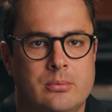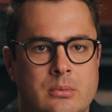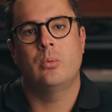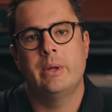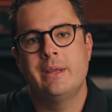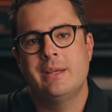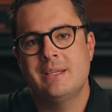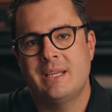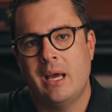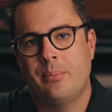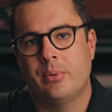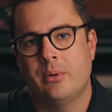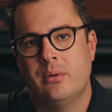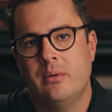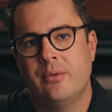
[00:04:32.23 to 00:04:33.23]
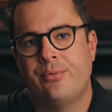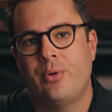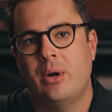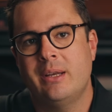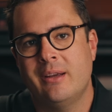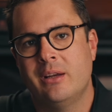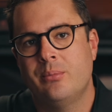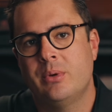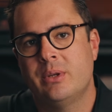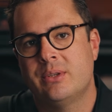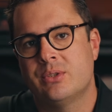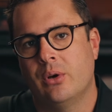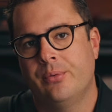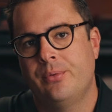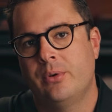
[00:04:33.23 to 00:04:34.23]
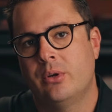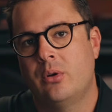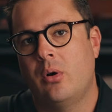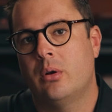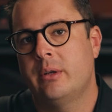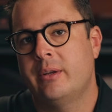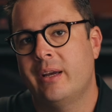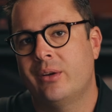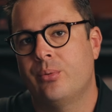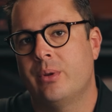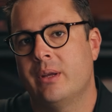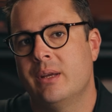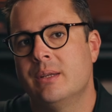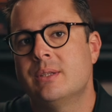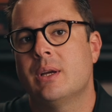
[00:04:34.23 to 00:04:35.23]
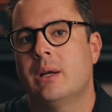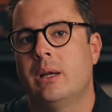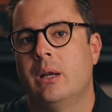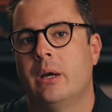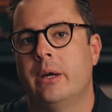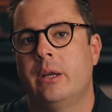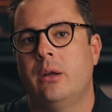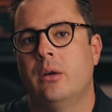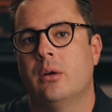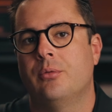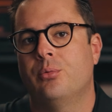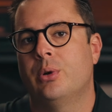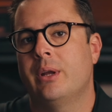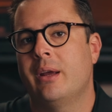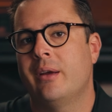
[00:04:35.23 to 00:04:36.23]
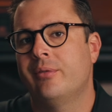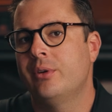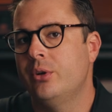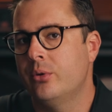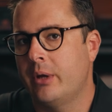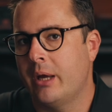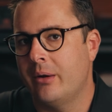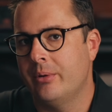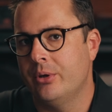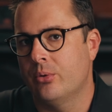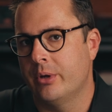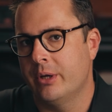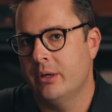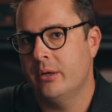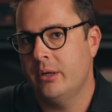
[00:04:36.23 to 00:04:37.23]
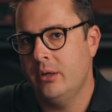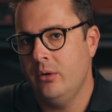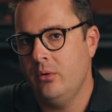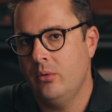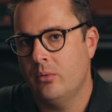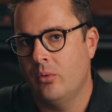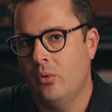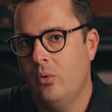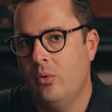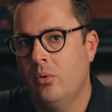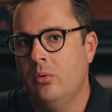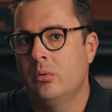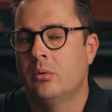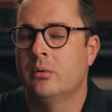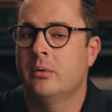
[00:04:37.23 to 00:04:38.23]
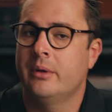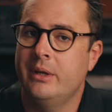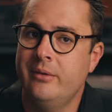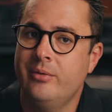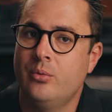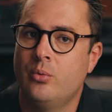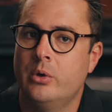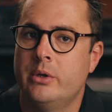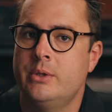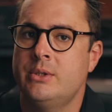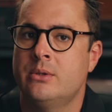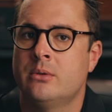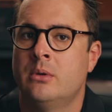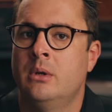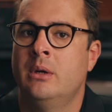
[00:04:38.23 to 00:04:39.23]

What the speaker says: When this happens, the front element is often in contact with the inside lining of whatever you carry your gear in, or even worse,